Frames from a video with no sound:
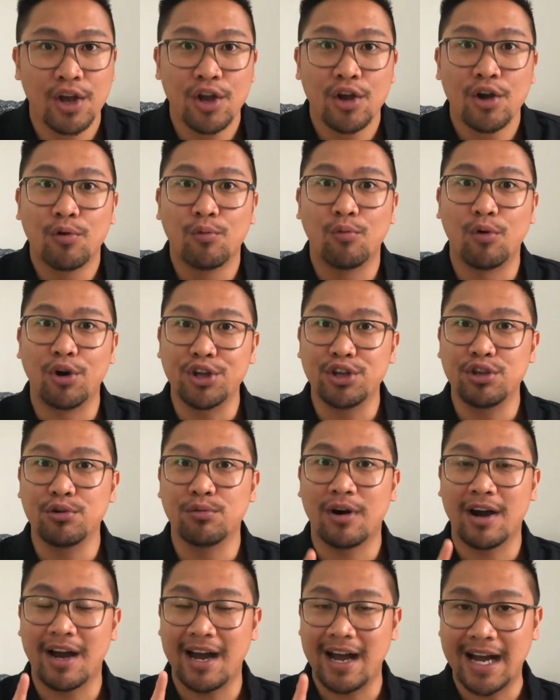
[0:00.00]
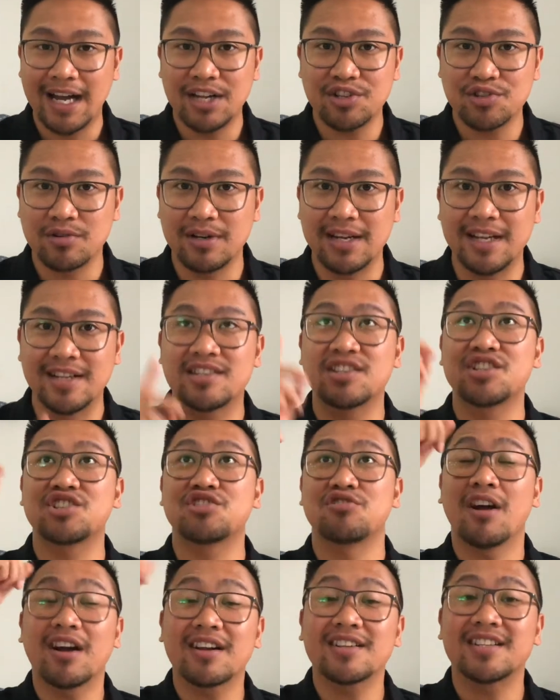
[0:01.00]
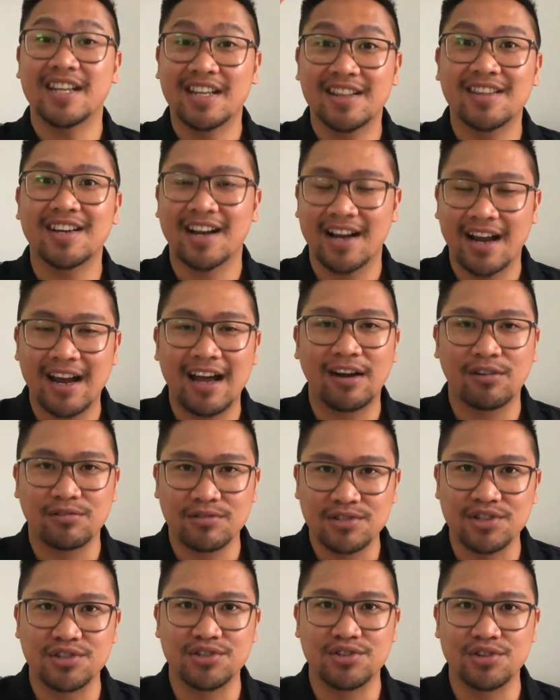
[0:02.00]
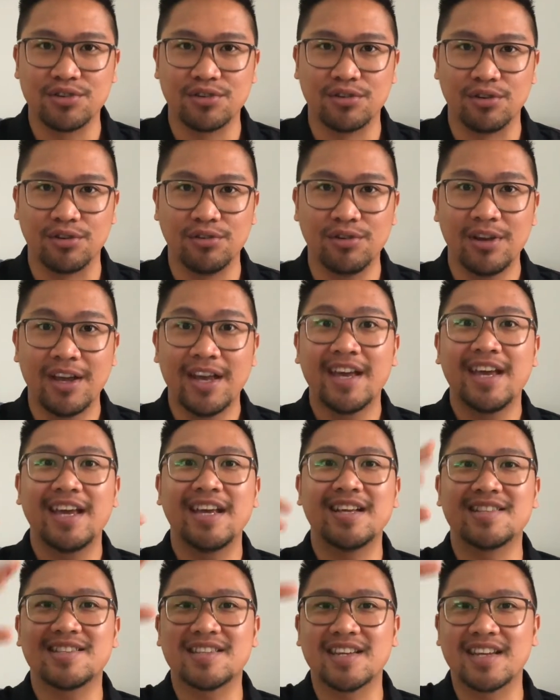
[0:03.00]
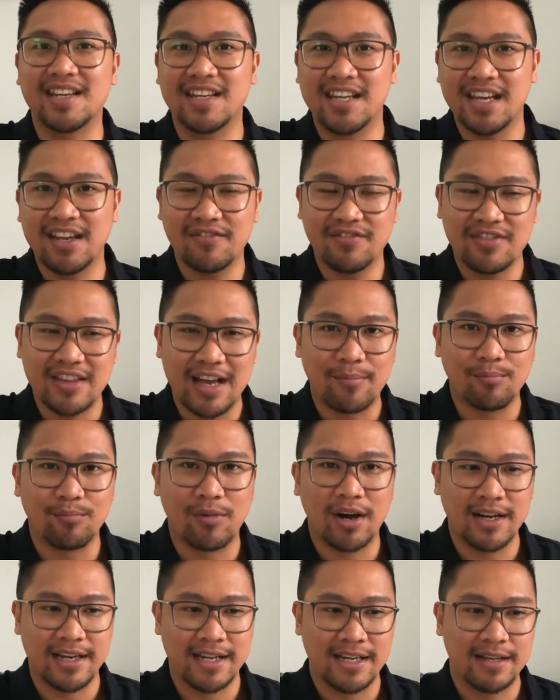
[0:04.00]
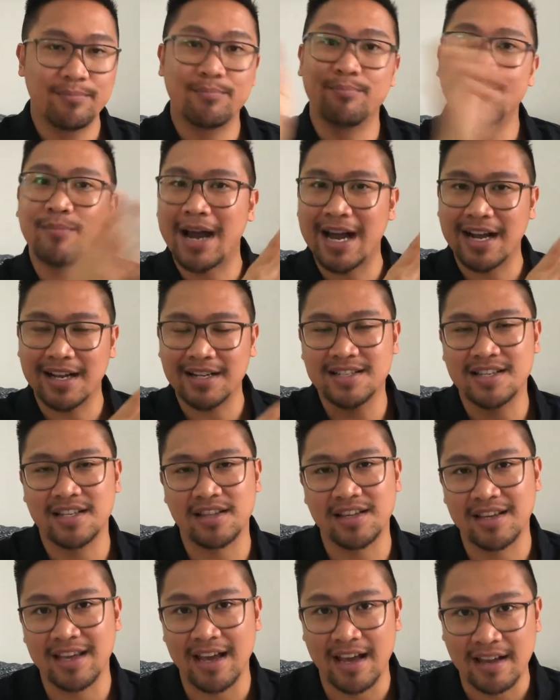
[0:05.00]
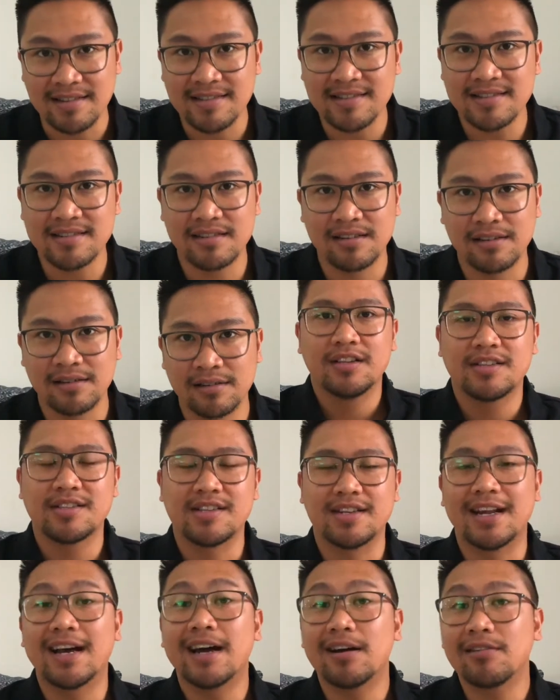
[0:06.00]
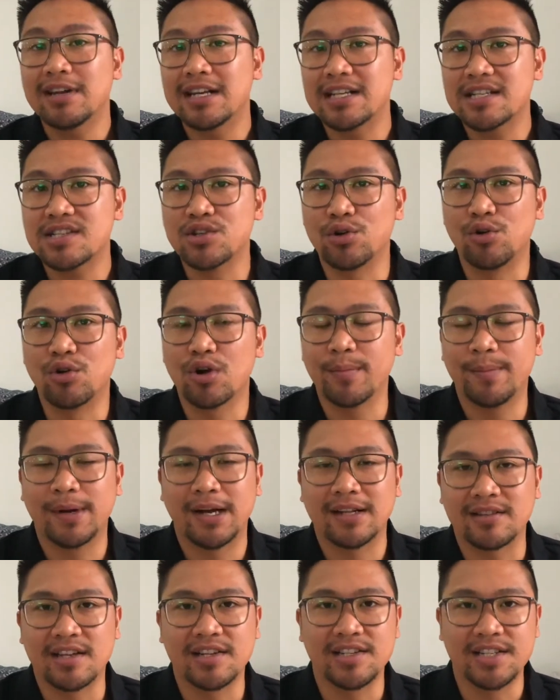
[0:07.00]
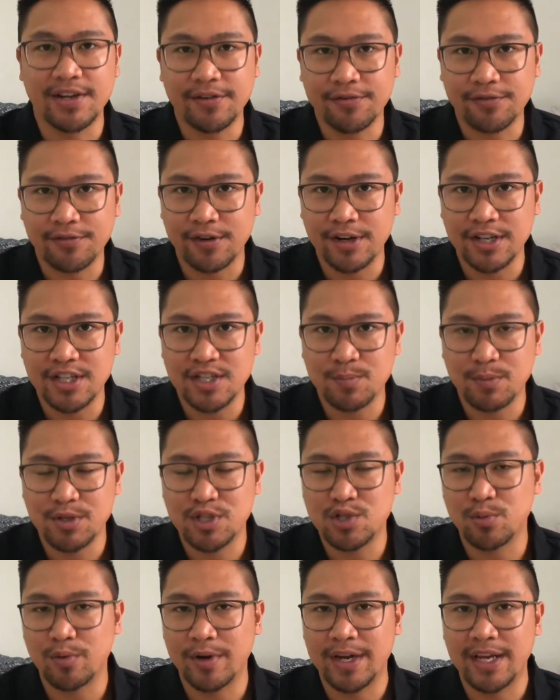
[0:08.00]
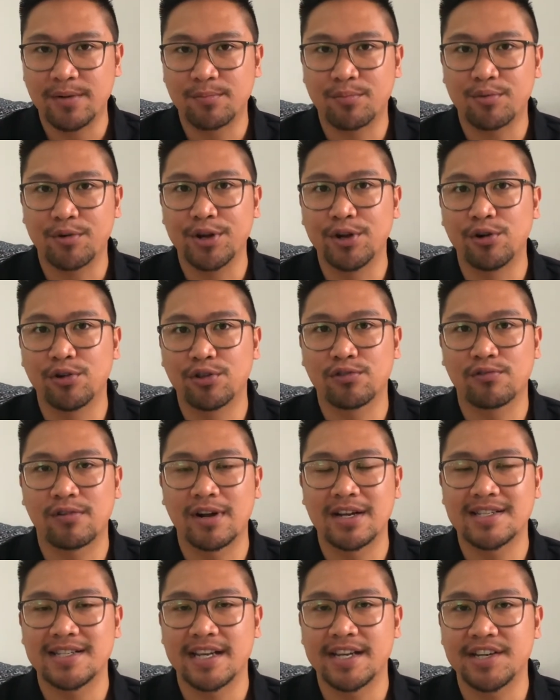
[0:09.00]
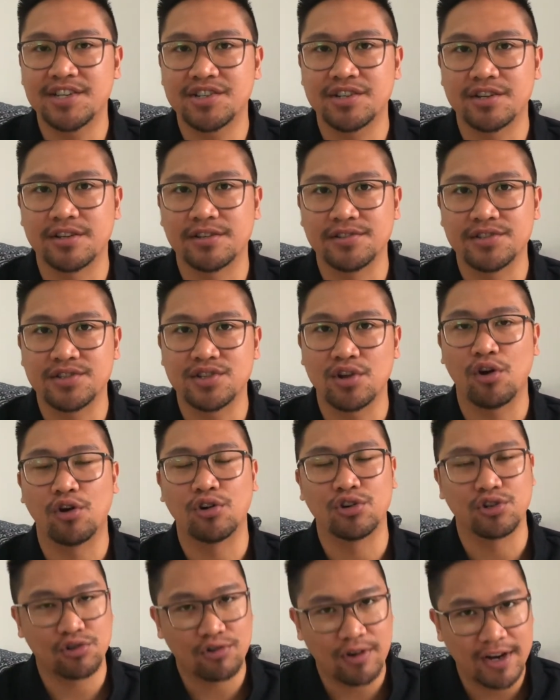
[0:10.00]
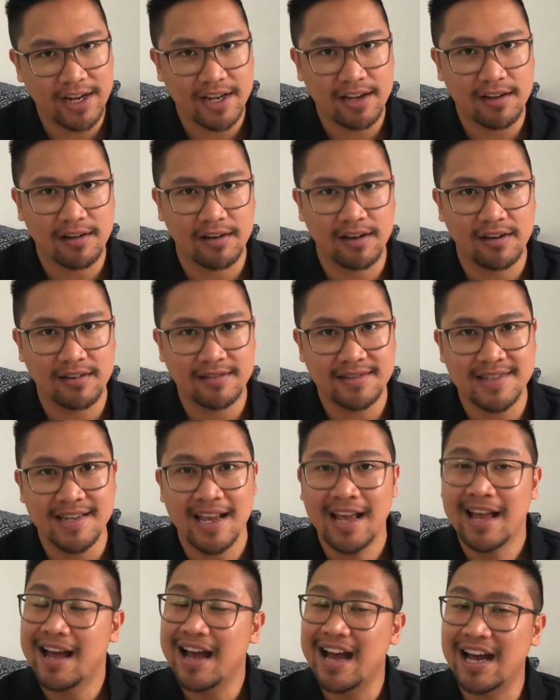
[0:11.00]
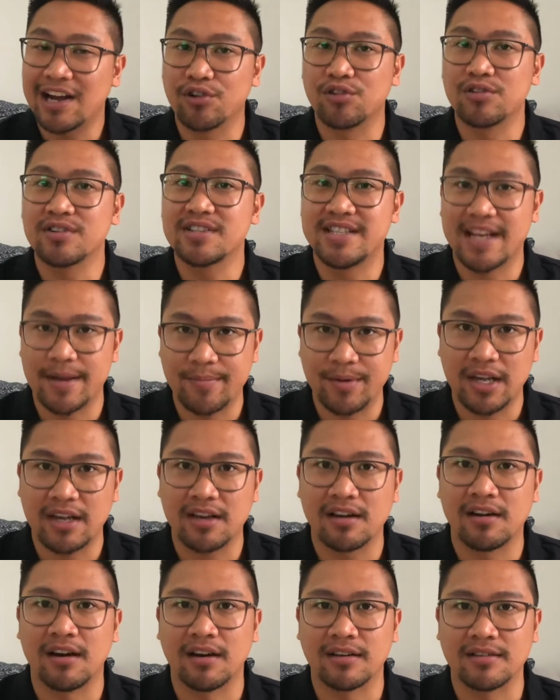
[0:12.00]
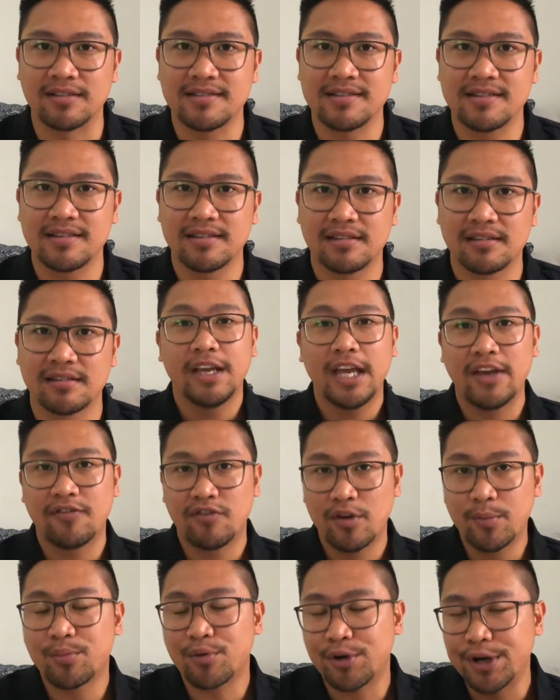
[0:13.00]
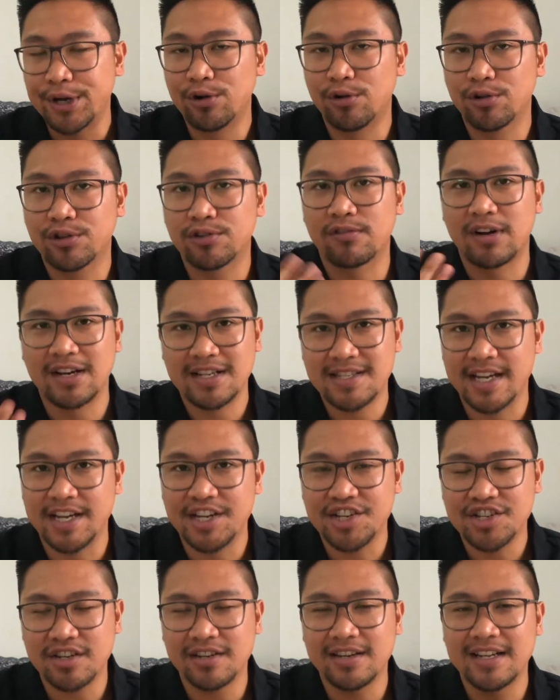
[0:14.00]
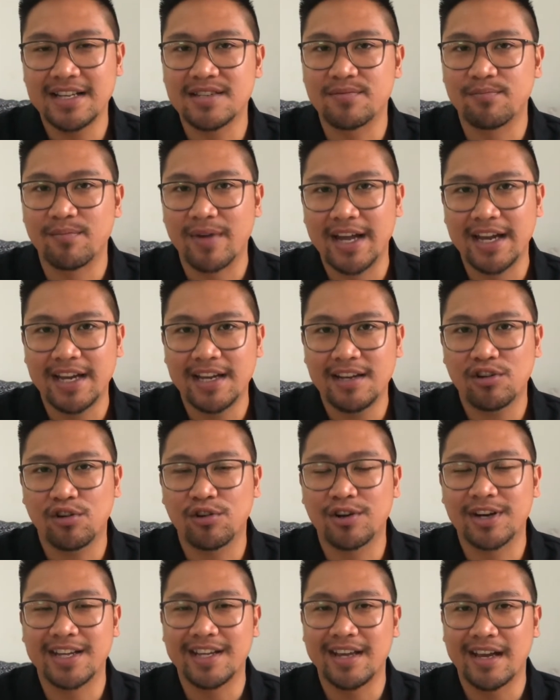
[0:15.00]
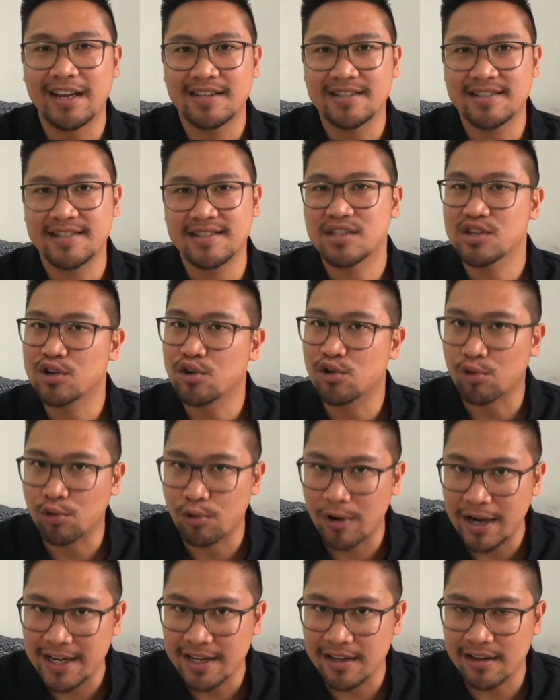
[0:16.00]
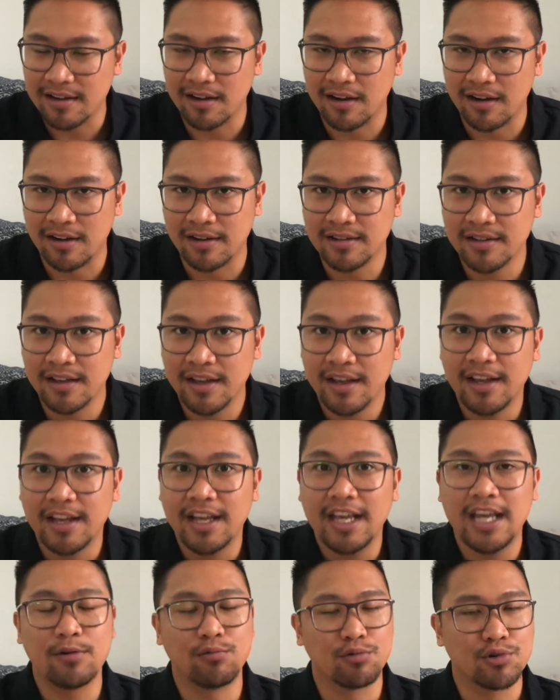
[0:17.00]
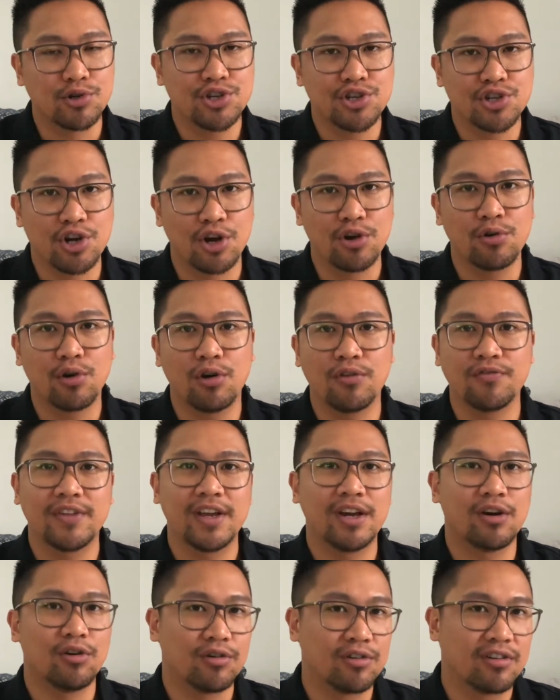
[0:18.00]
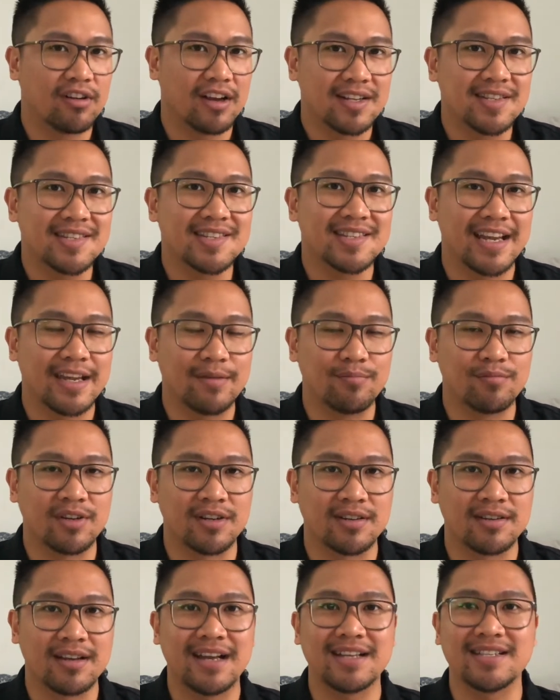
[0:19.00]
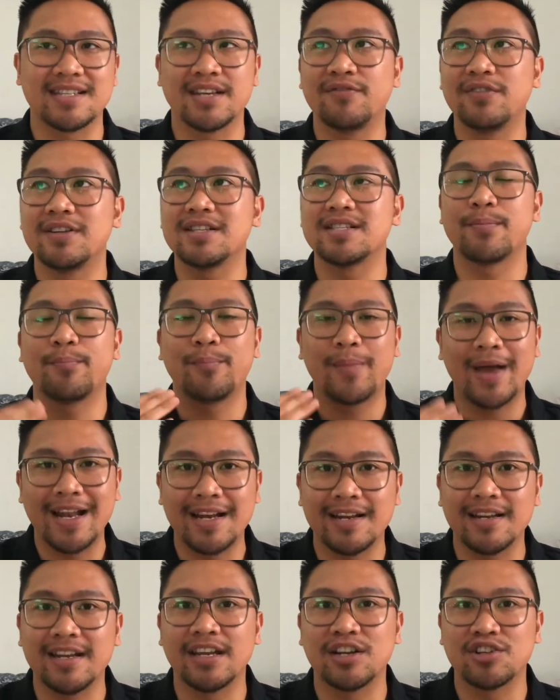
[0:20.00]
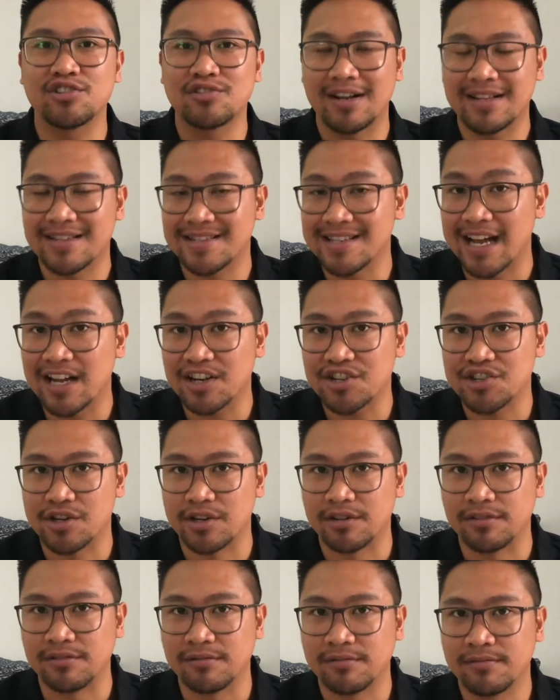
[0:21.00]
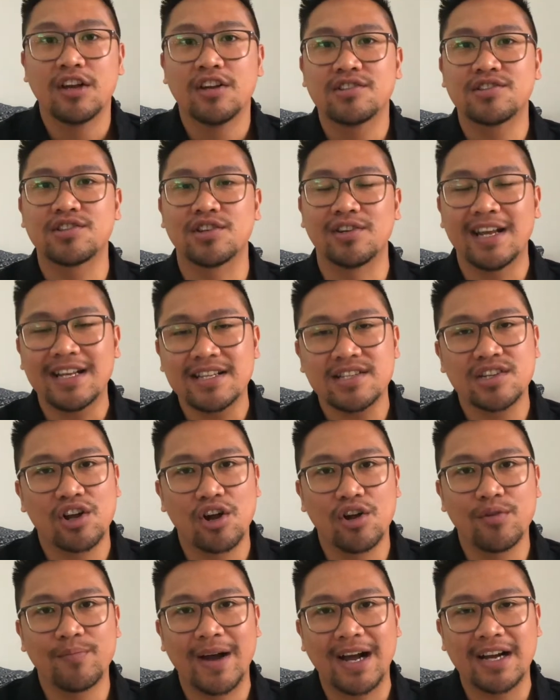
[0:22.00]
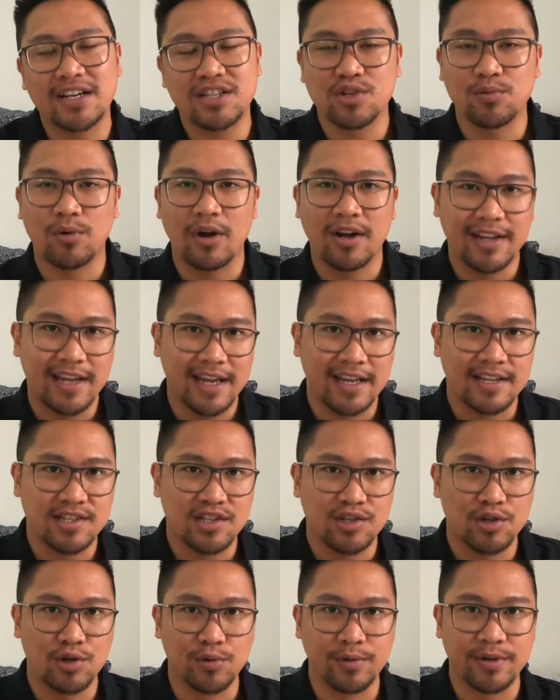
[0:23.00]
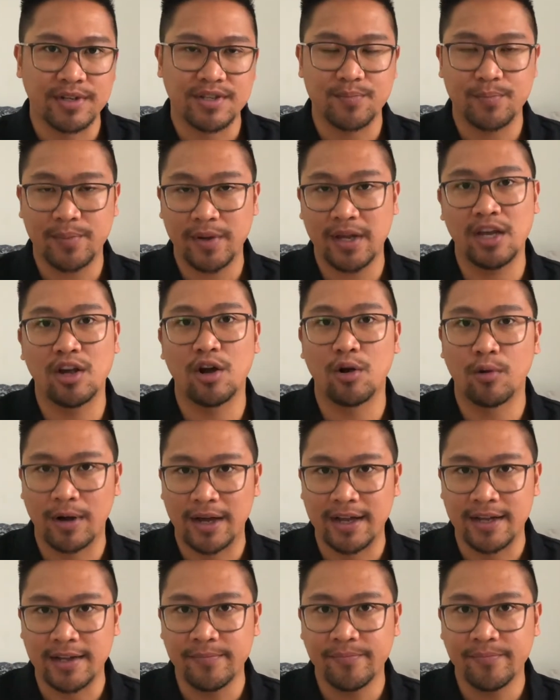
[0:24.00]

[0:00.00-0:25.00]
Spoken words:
what you are actually instructing the cloud to do is to give that money back to the guest. So now let's talk about the difference between pre-authorizations on credit cards and on debit cards. If a pre-authorization is made on a guest's credit card, it will show on their online statement as if it's a pending transaction. So let's go back to our guest who is POA.